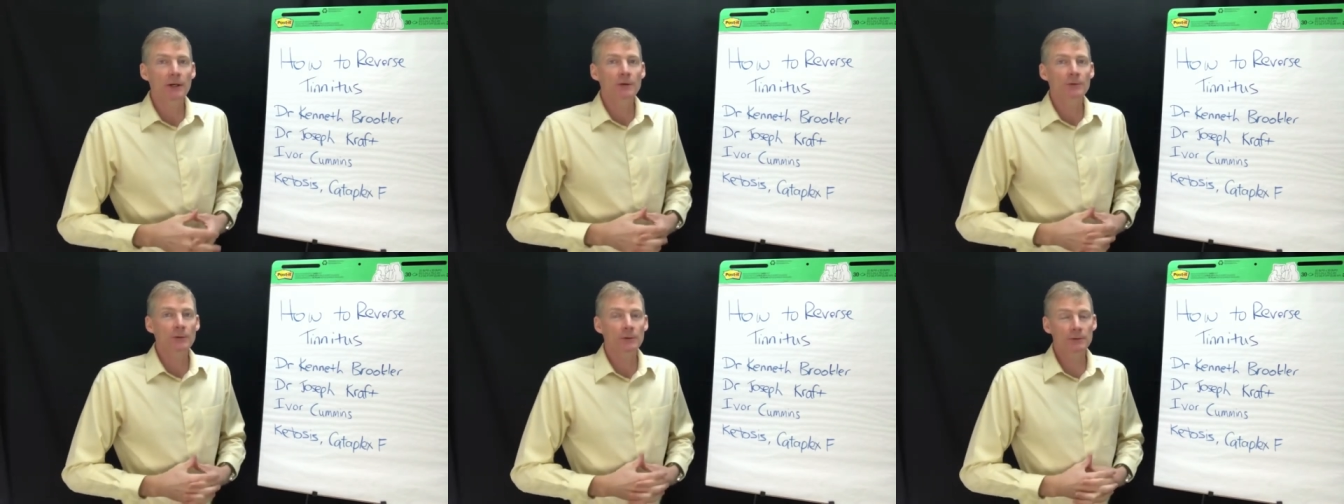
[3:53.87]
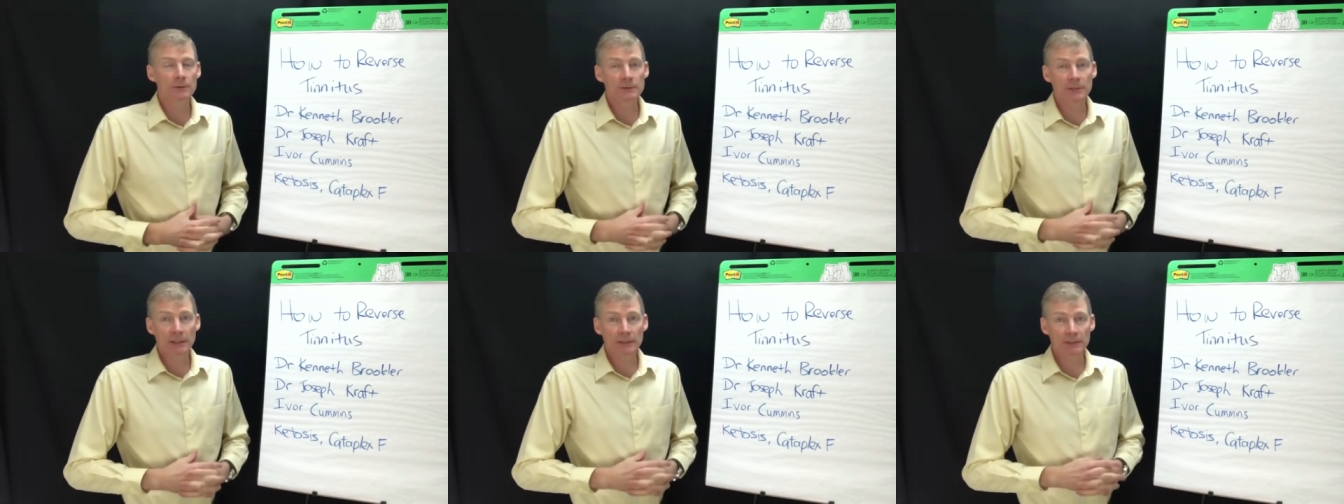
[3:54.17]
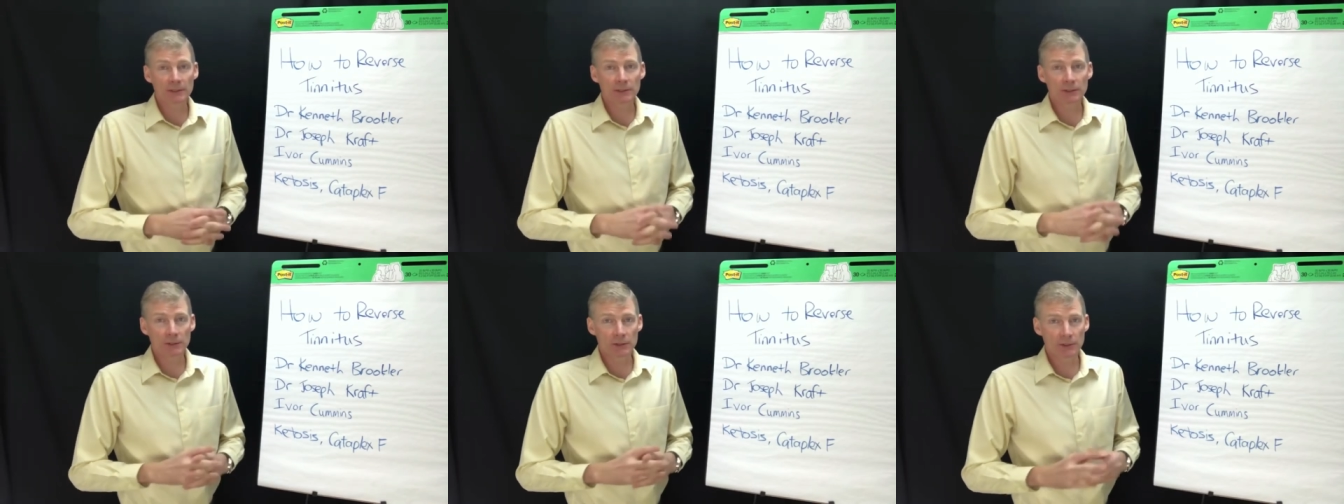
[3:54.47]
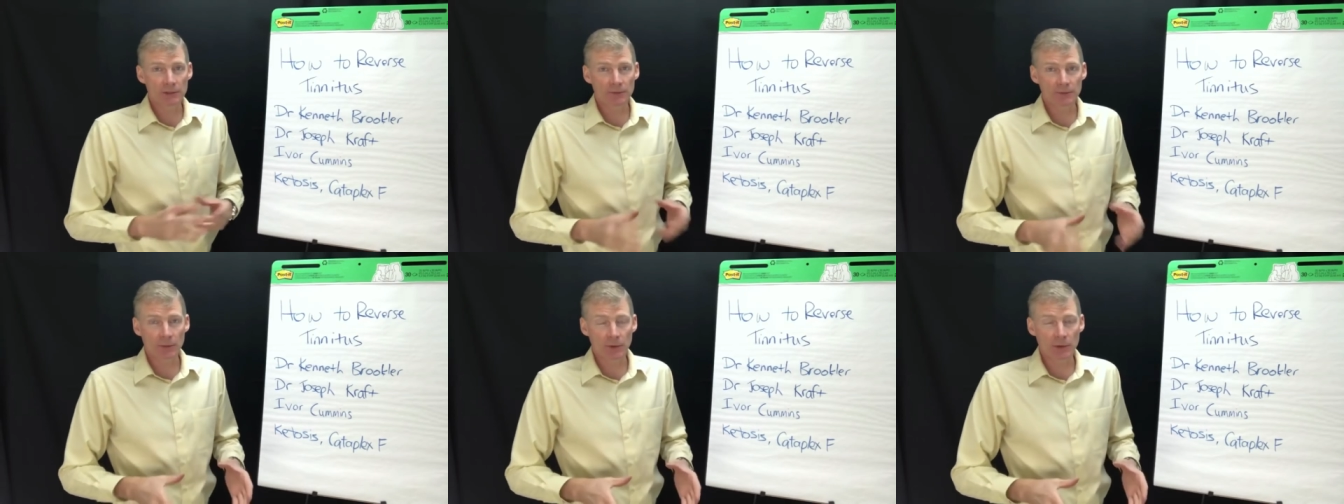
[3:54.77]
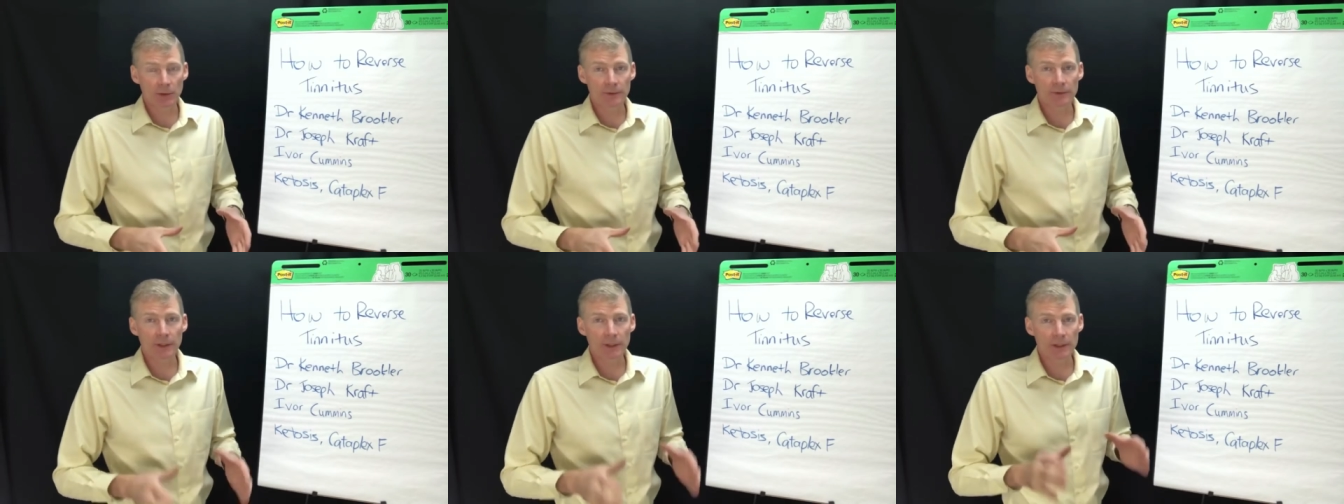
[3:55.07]
One was
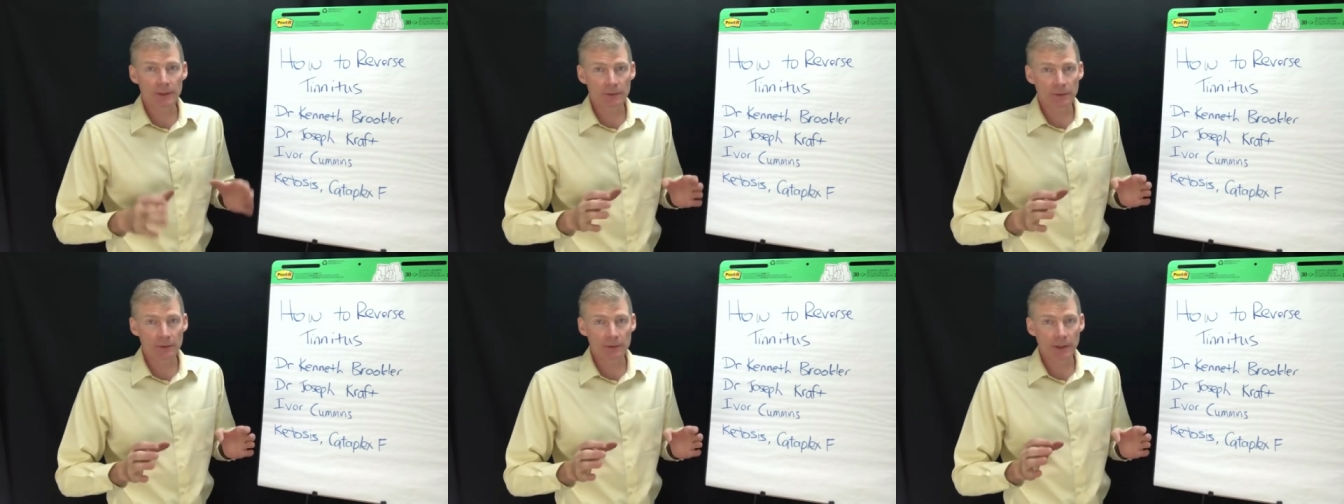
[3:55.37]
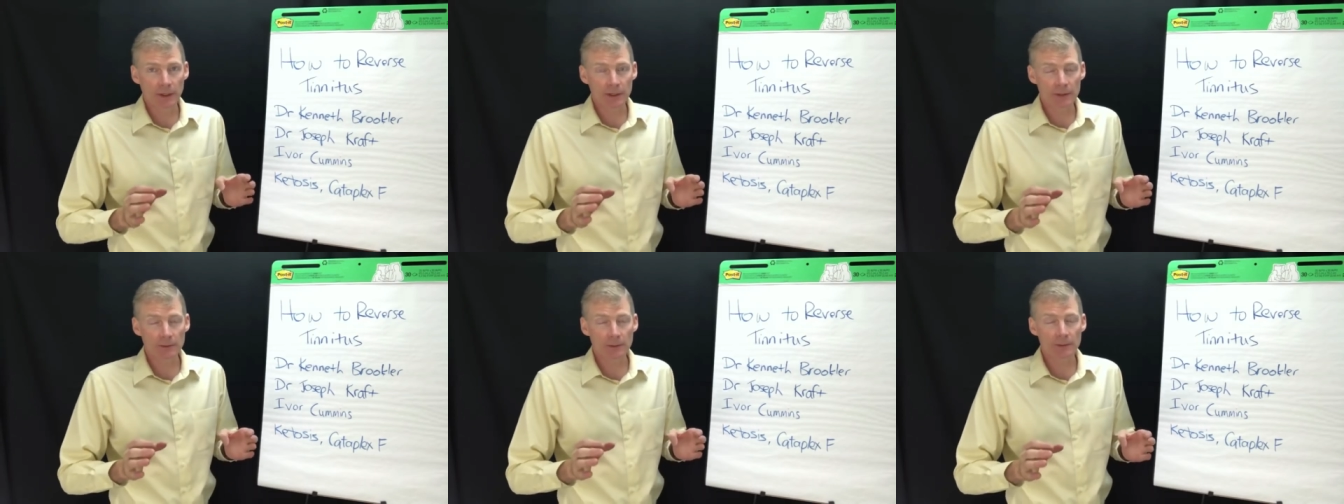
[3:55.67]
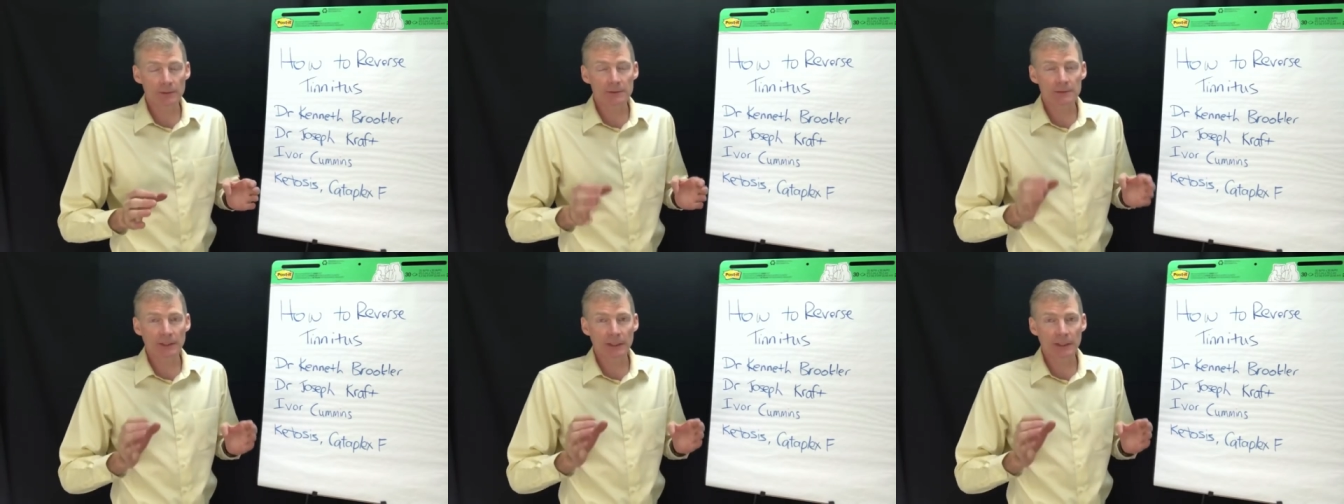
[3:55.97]
1934, the other one was